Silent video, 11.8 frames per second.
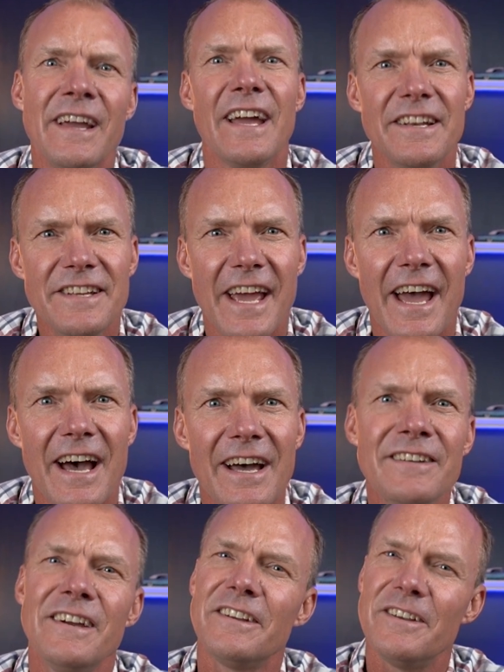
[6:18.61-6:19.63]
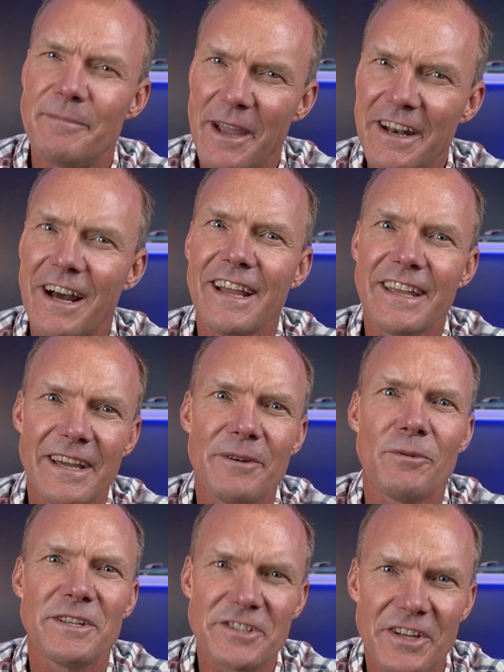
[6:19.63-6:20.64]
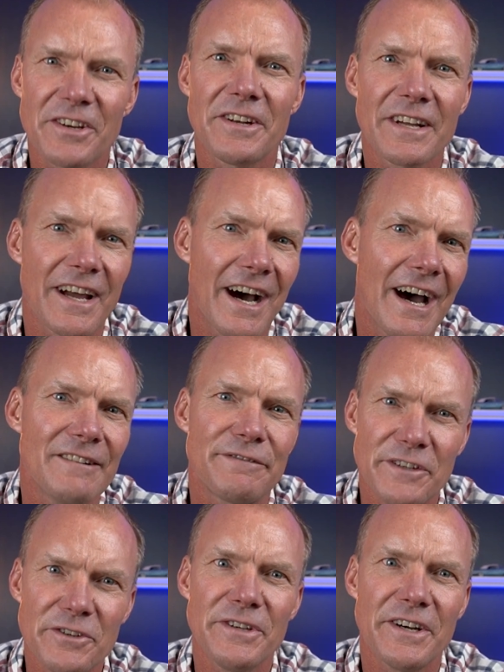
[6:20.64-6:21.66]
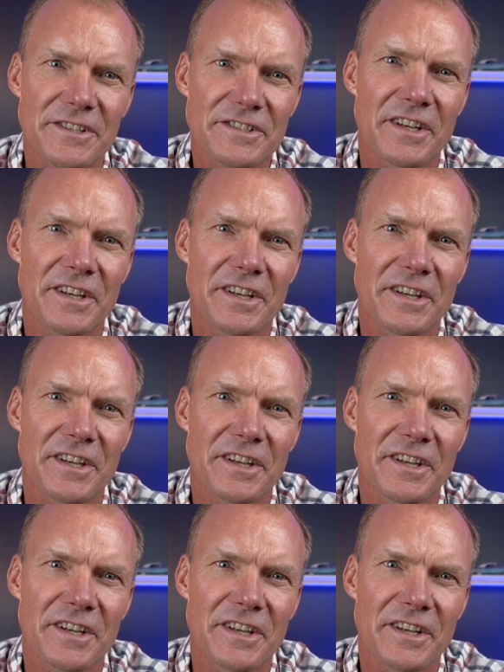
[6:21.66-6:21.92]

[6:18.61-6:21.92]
And yeah, you may not get what you could have got a few years